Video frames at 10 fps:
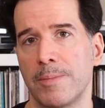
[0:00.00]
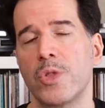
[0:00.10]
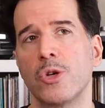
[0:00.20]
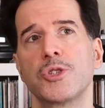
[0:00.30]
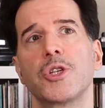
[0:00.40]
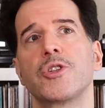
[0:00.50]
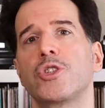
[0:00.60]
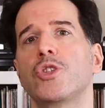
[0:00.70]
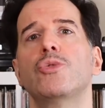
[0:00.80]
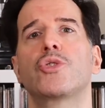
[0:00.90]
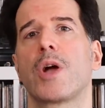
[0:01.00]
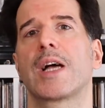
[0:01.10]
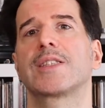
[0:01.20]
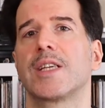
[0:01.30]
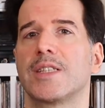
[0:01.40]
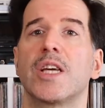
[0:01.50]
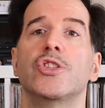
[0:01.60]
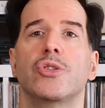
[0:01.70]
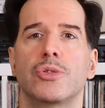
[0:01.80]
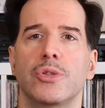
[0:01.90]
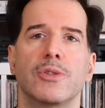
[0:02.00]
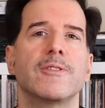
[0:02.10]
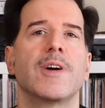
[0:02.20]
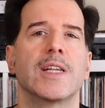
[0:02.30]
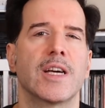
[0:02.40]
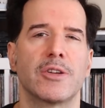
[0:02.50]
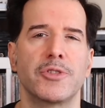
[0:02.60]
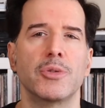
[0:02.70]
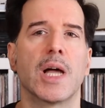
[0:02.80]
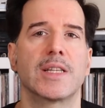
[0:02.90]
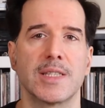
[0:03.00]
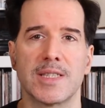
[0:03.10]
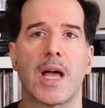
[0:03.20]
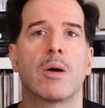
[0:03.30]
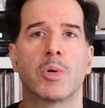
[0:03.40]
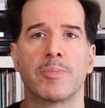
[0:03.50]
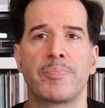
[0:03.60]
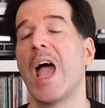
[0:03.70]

Those are the two tracks I send you to find out if you like this album.